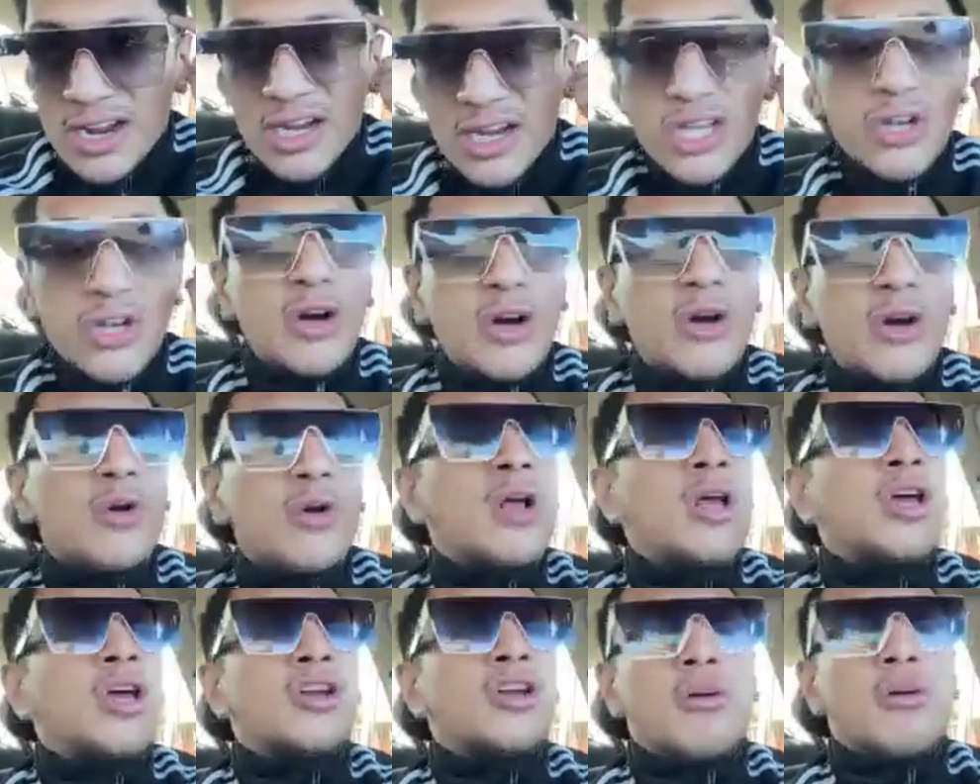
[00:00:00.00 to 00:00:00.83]

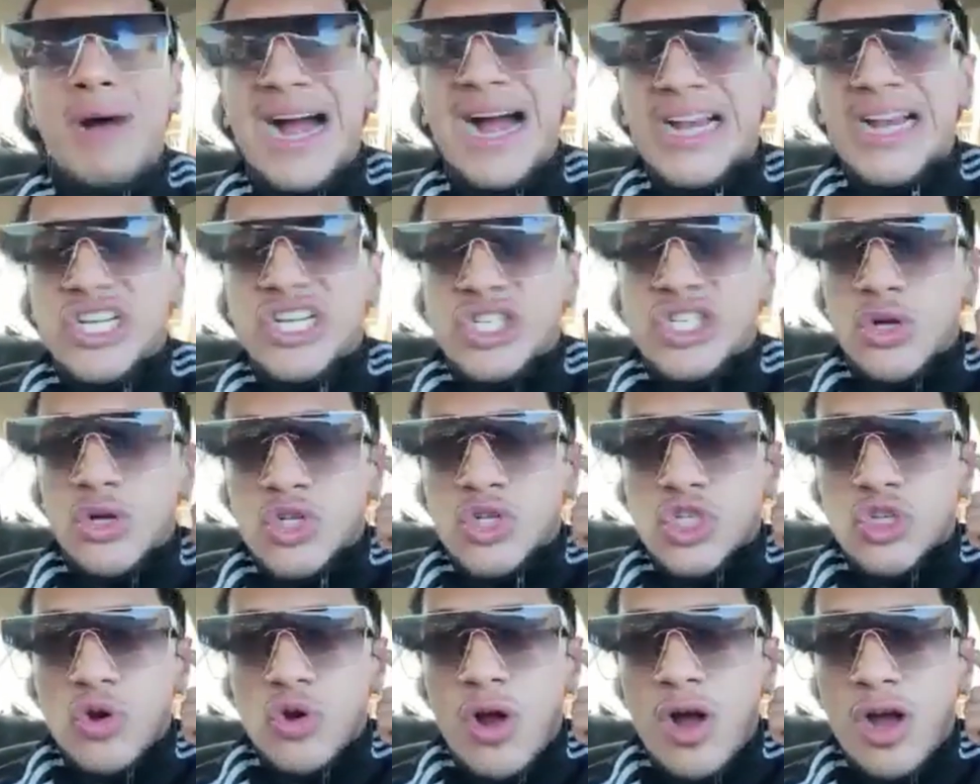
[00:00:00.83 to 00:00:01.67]
Your mind is so
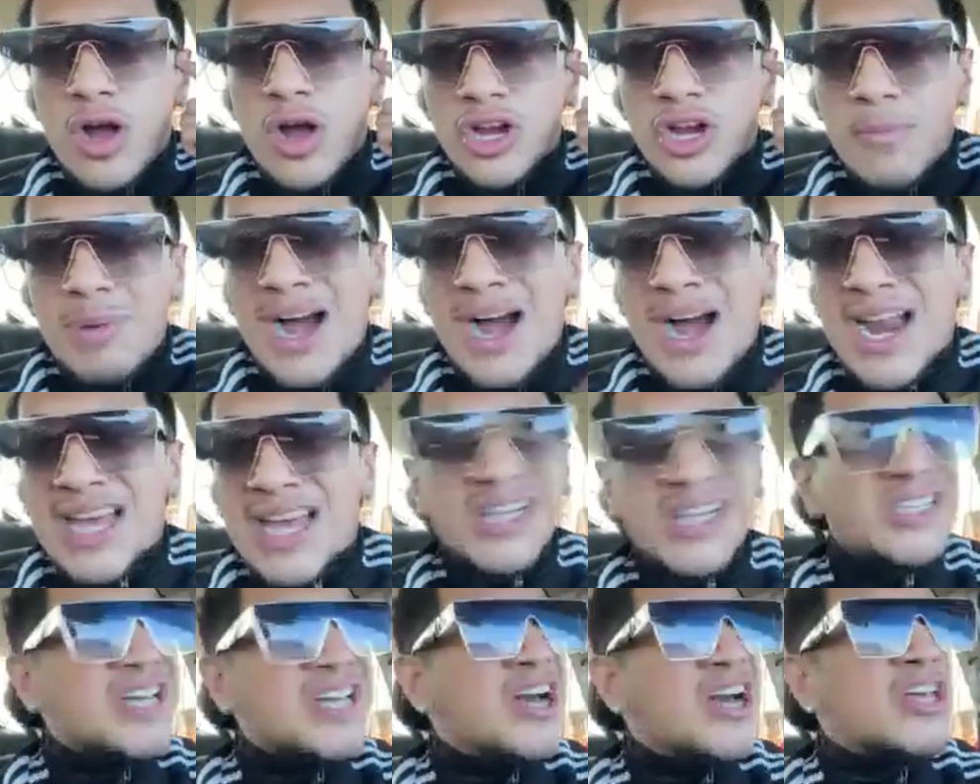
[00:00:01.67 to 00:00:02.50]
strong. Your body
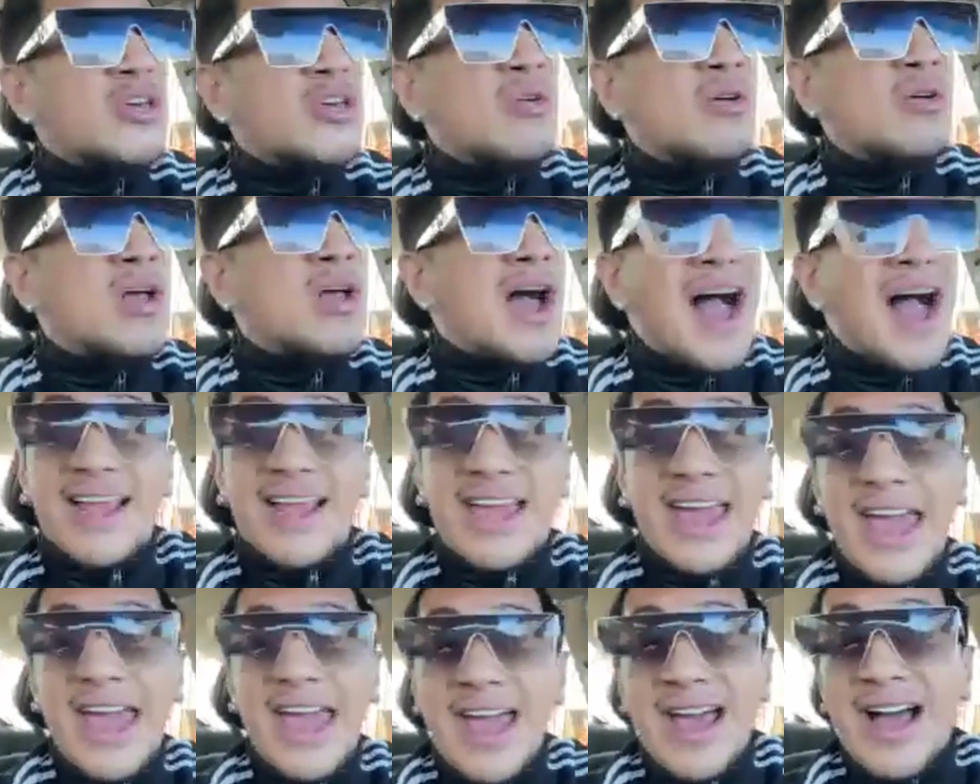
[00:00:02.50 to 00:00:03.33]
could tell you, I
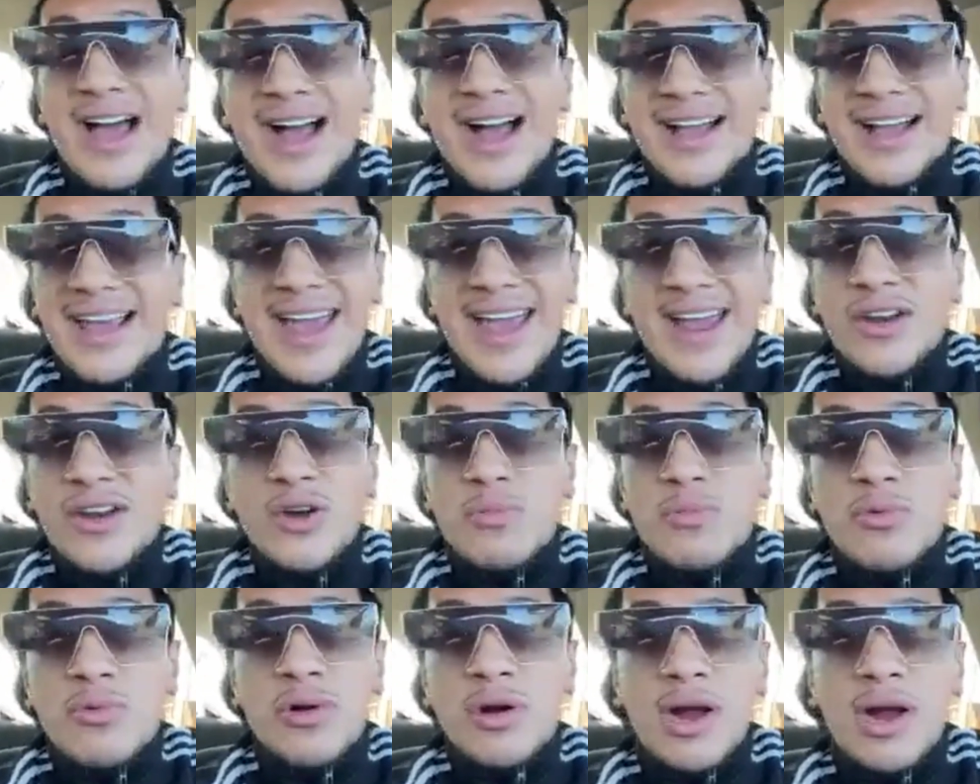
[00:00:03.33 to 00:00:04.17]
can't no
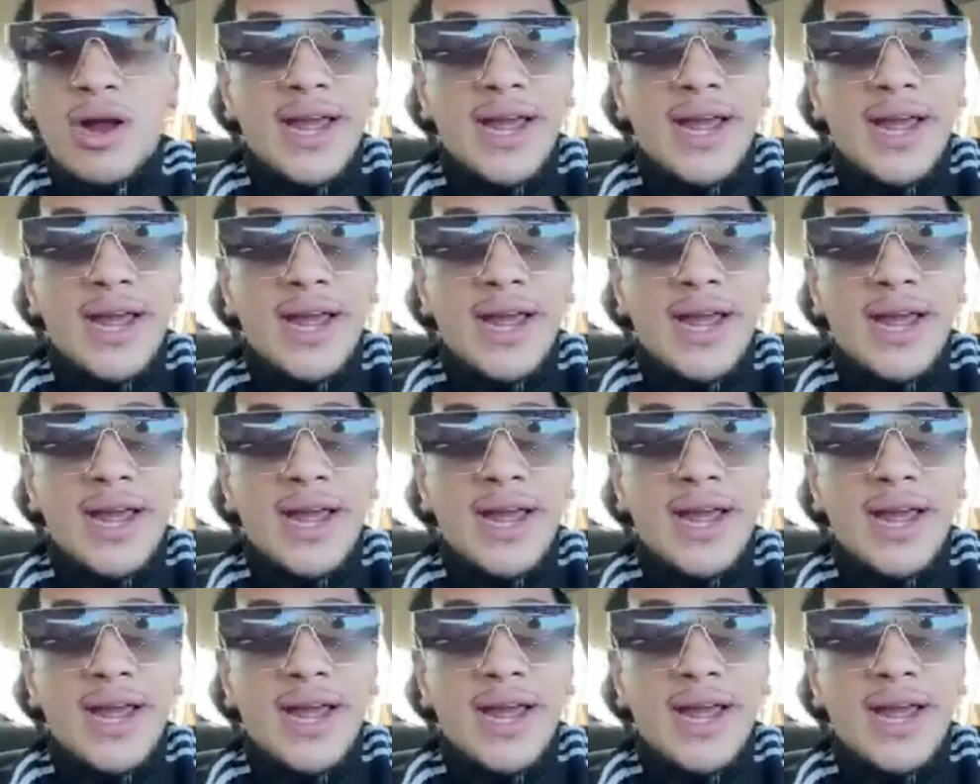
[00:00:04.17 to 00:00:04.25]
more.